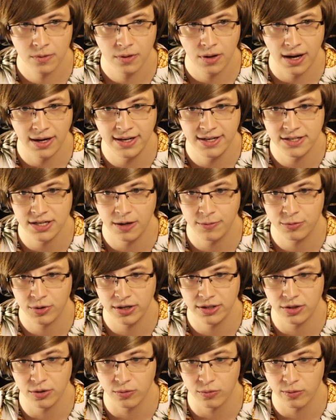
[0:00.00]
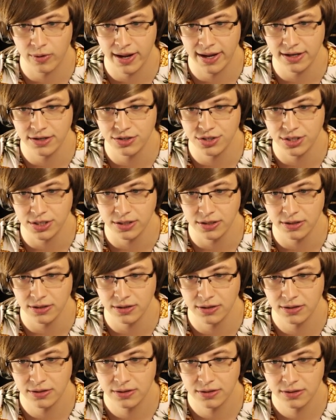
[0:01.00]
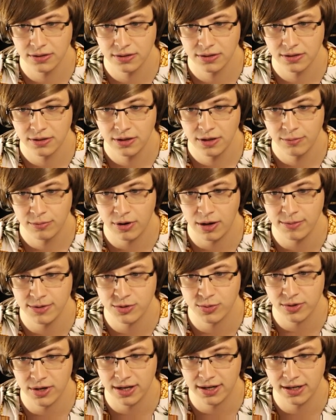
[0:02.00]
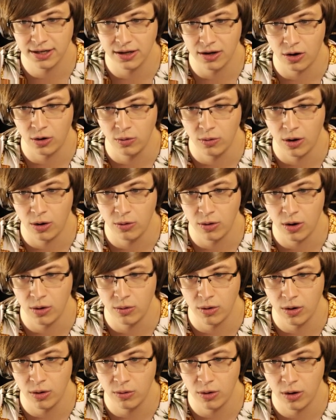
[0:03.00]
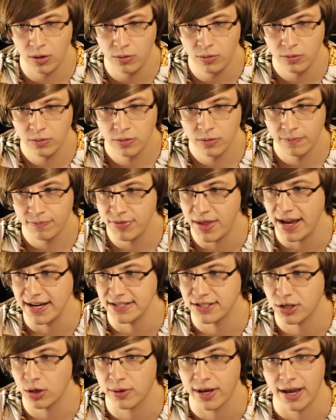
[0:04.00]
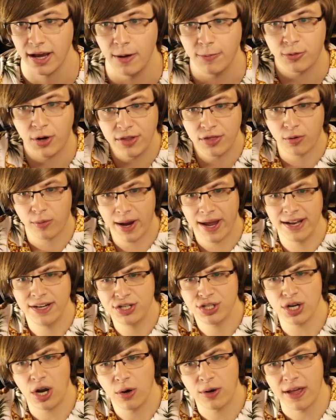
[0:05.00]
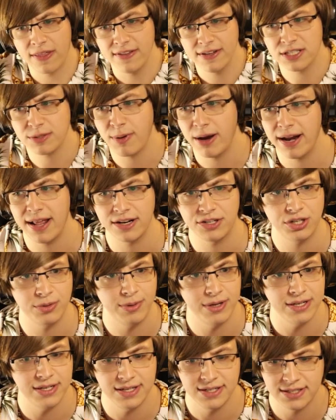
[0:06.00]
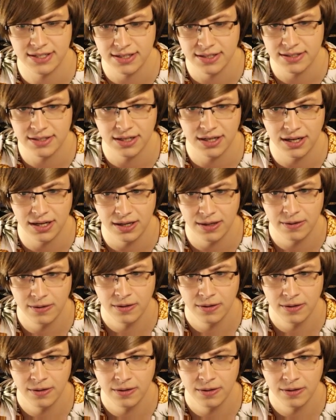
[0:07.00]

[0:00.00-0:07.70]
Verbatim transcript: need to upgrade the range here. Problem is we're not gonna, oh, oh, oh, oh, oh. Nice, okay, upgrade the range. Okay, this might actually be a decent, uh,